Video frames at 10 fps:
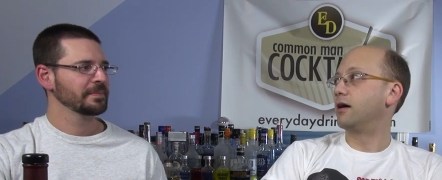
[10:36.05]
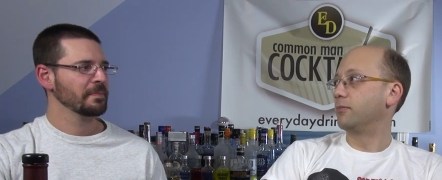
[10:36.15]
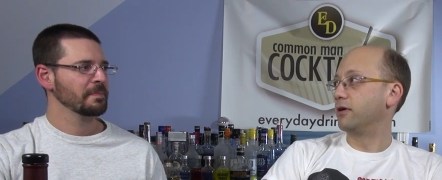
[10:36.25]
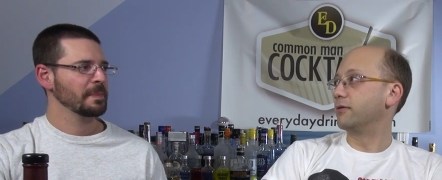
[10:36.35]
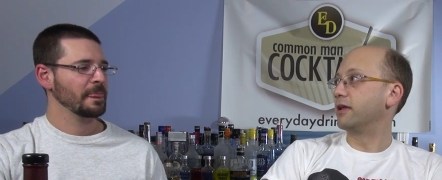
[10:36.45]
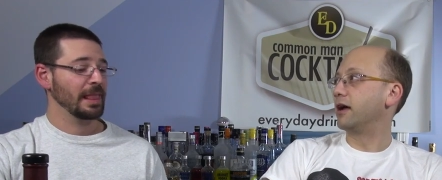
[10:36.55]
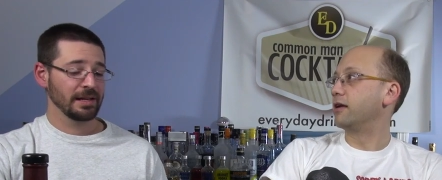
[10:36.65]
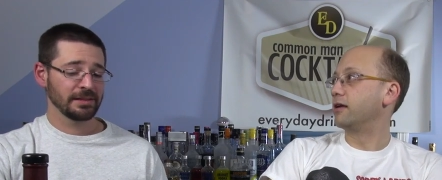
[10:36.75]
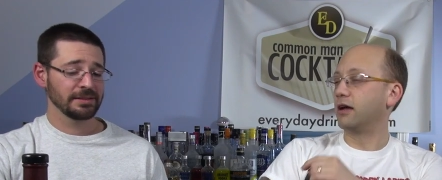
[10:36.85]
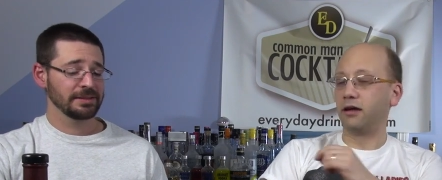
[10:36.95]
Speaker 1: I'm good with that.
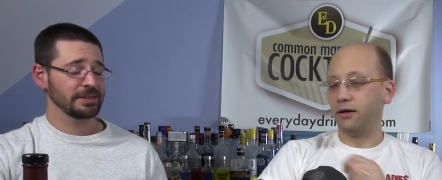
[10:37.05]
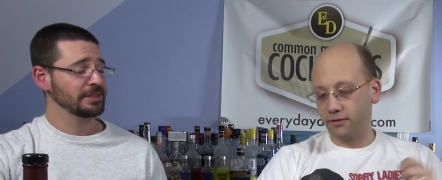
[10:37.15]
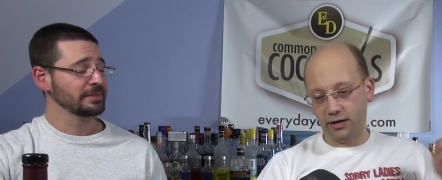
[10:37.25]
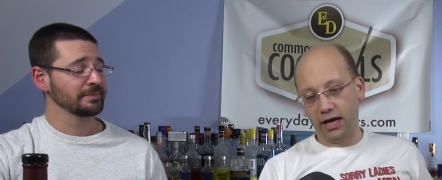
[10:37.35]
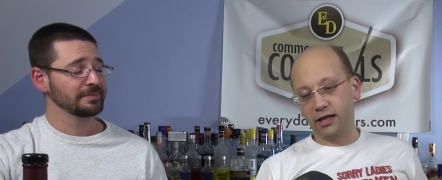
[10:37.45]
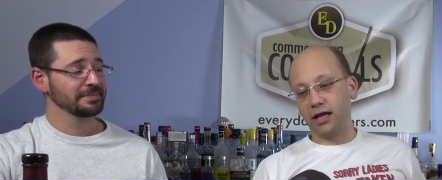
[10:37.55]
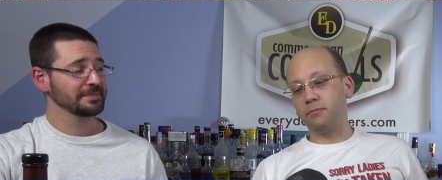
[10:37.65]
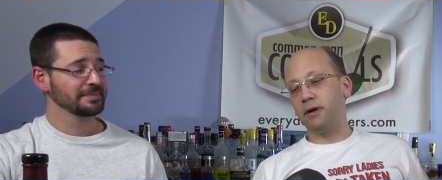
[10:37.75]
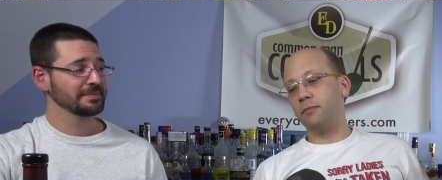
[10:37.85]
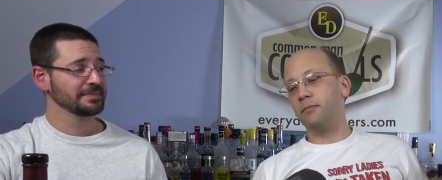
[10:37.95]
Good decision. I like
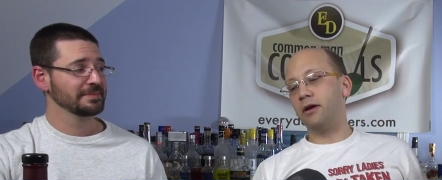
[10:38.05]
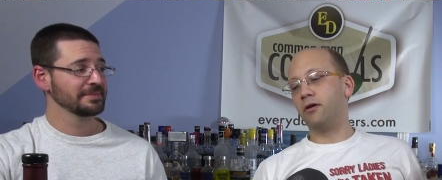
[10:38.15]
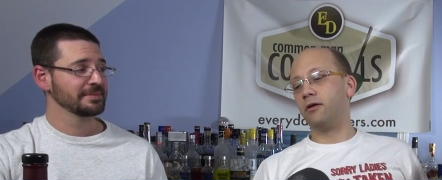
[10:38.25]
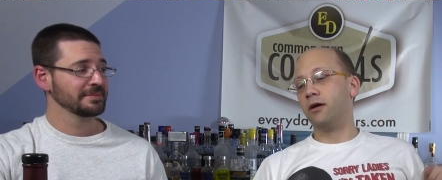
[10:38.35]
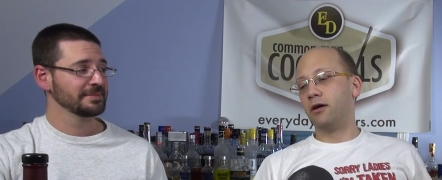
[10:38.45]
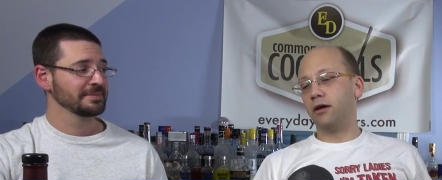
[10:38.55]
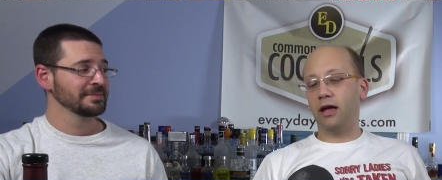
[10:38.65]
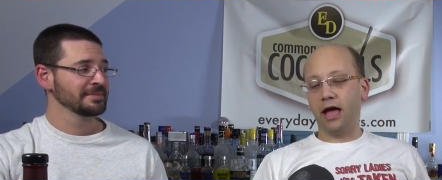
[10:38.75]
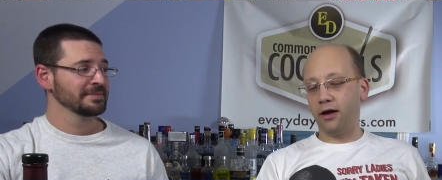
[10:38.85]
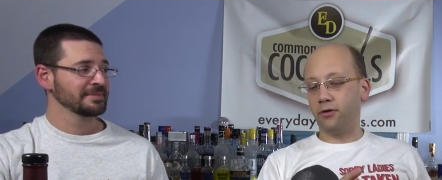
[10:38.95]
my beer
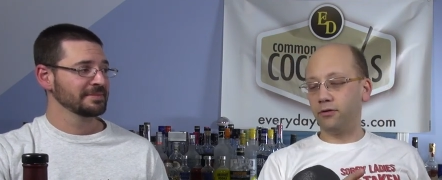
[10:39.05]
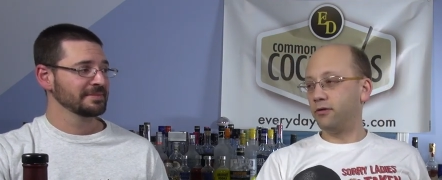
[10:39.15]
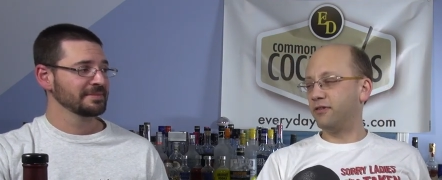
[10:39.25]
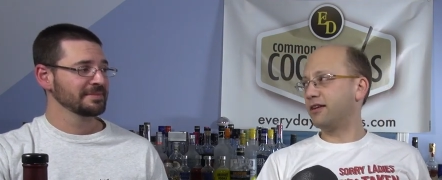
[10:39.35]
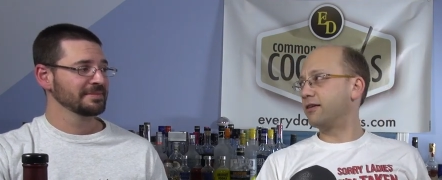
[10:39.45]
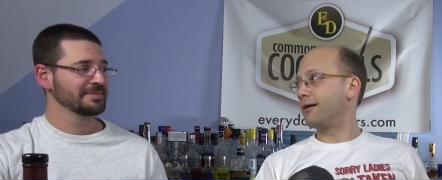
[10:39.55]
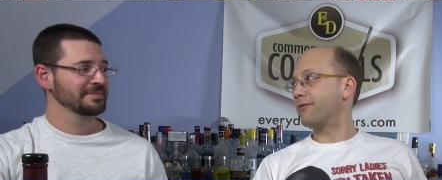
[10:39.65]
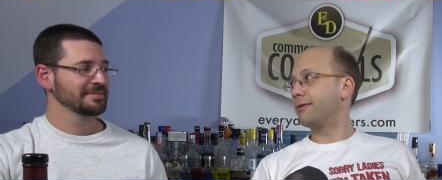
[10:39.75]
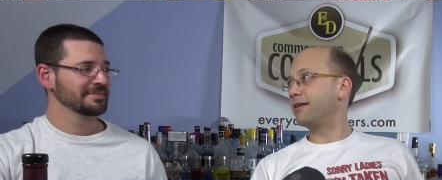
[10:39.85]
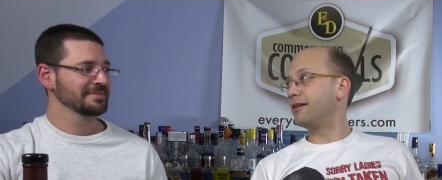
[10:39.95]
ale. Is that top
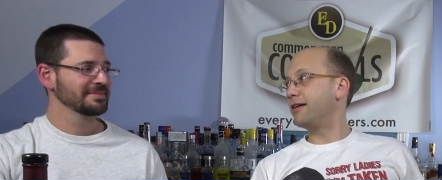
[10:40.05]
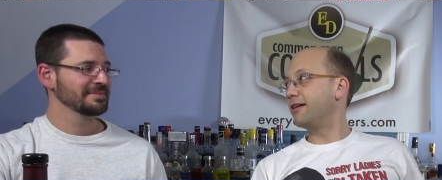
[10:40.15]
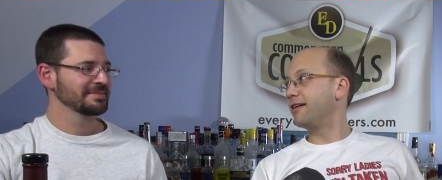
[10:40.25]
fermented?